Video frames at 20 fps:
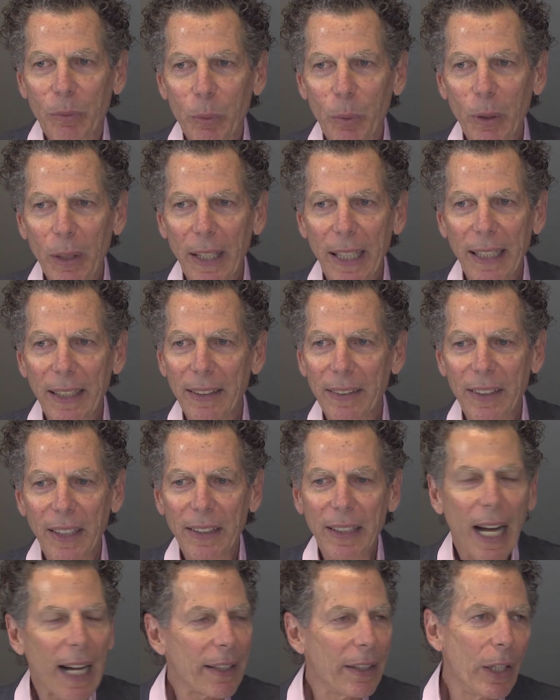related to
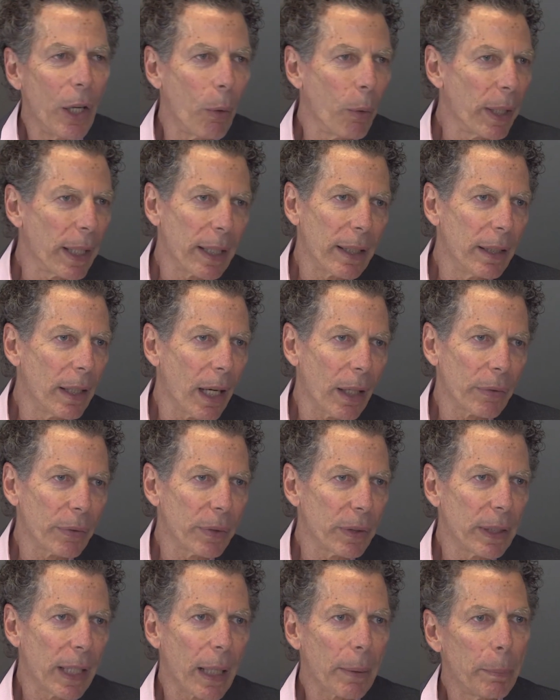not knowing enough
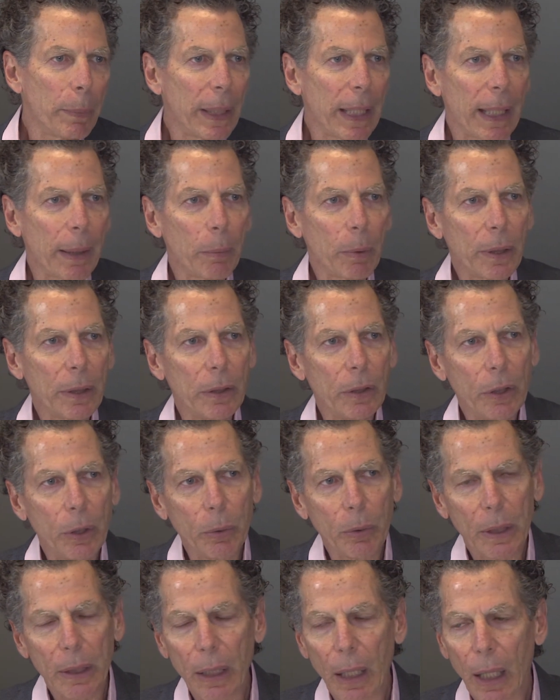or not being able to
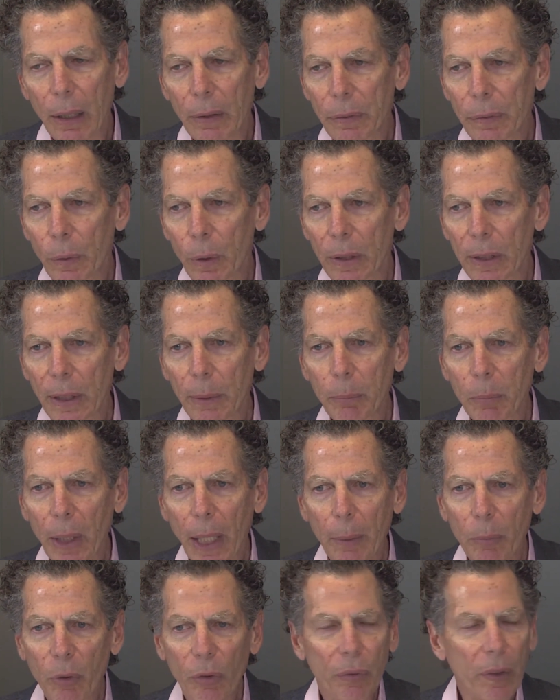do enough or
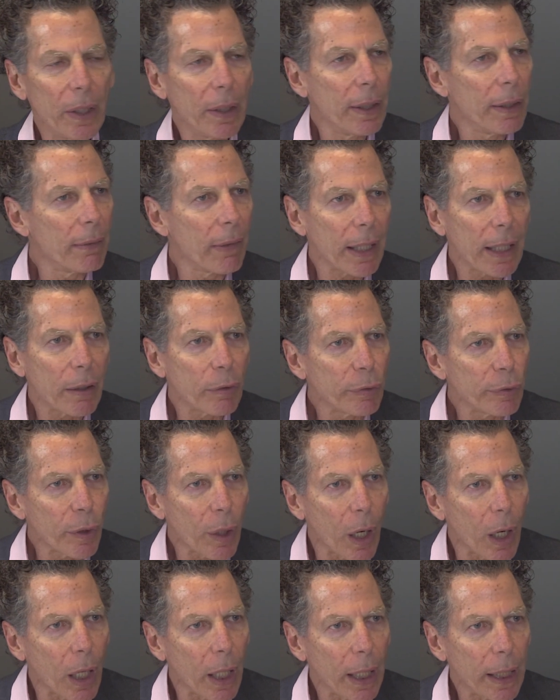sometimes feeling like a
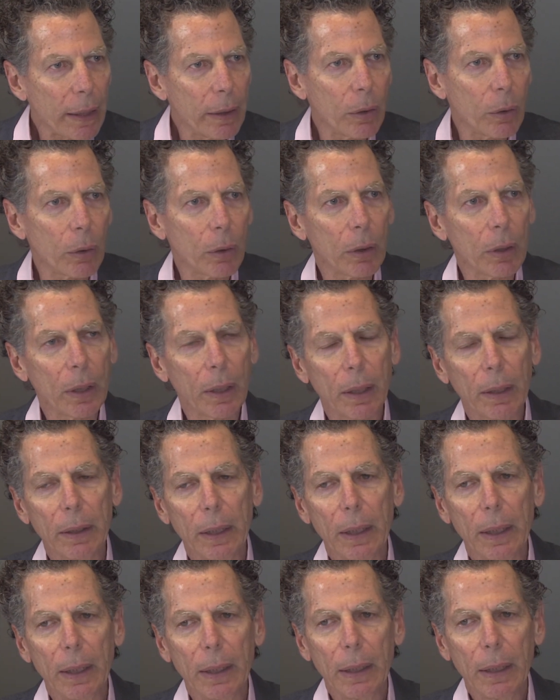fraud or
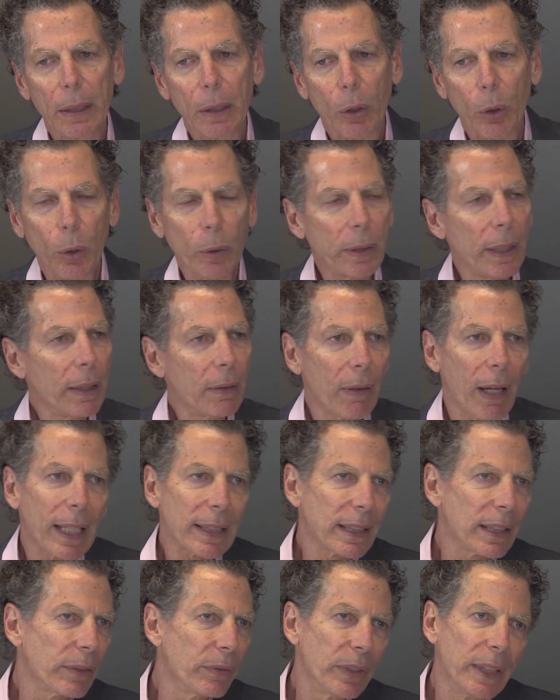holding
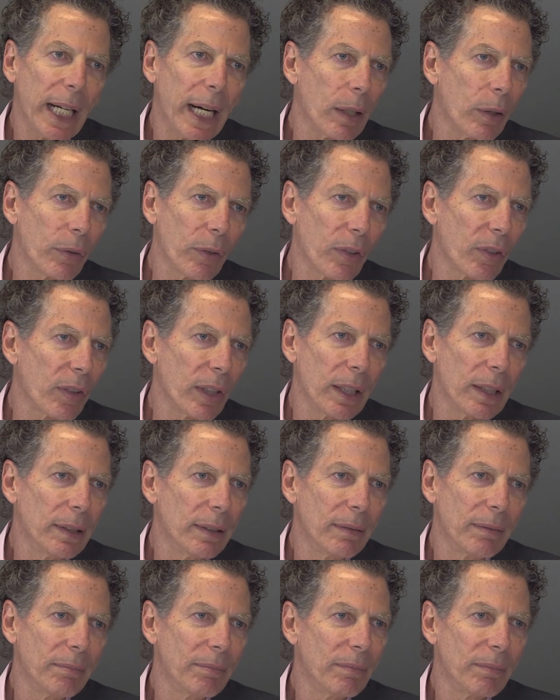lots of doubts
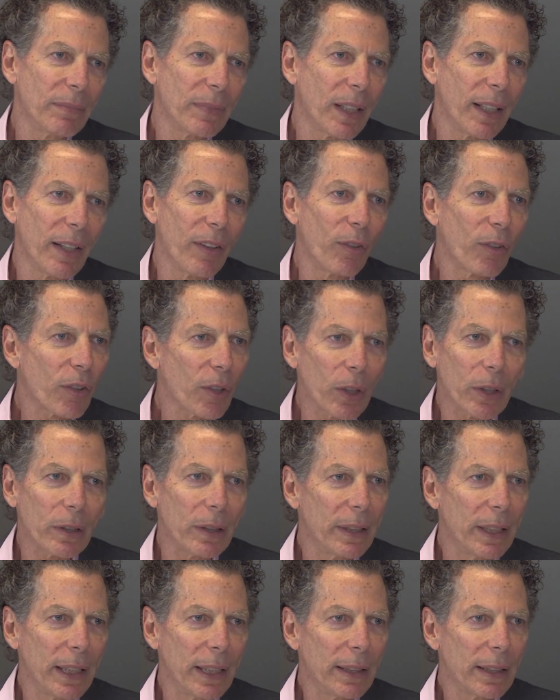and
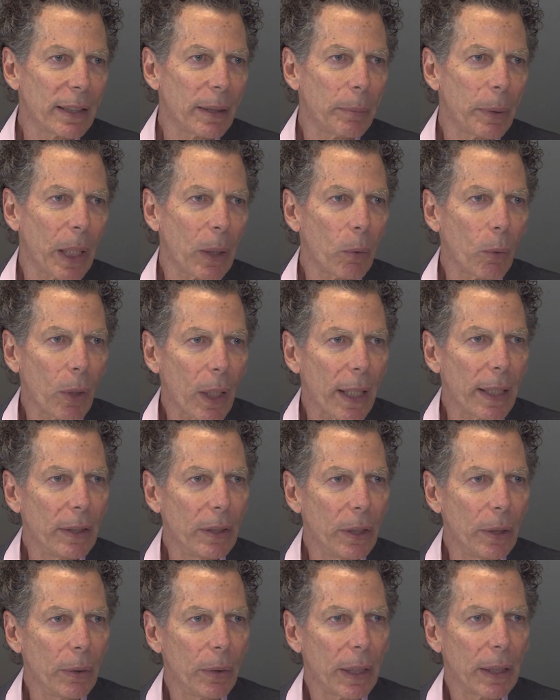uncertainties about what I
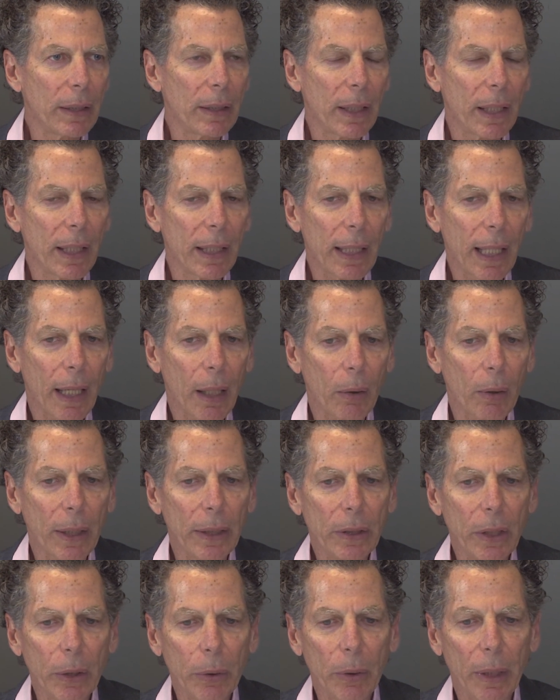do and, and how
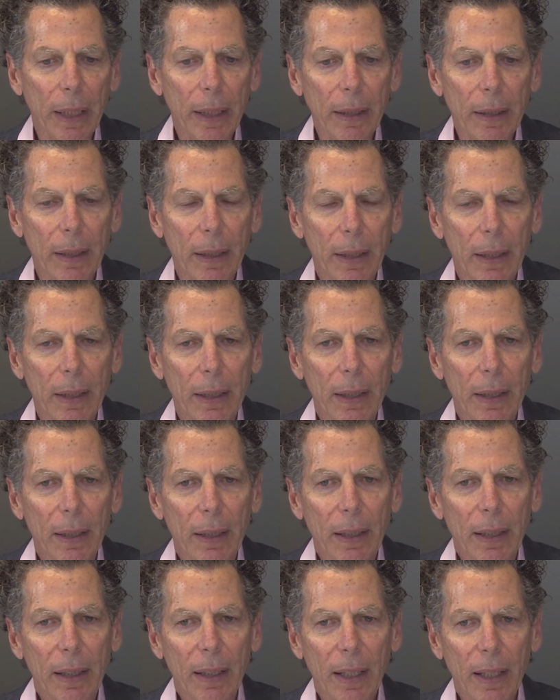I do it.
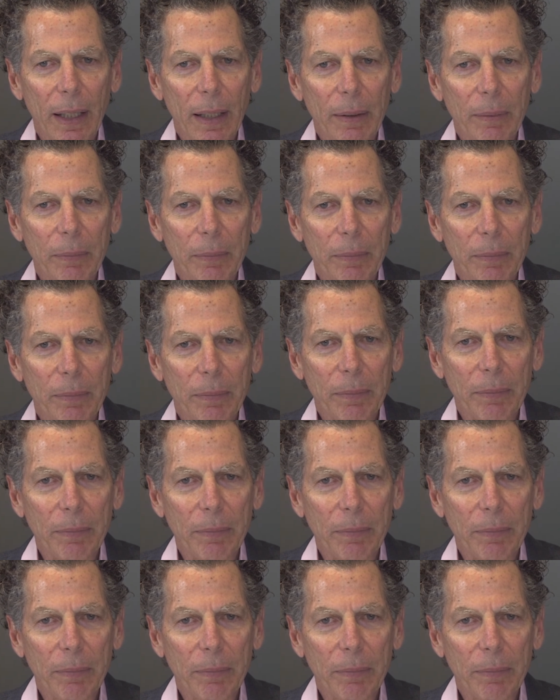Um,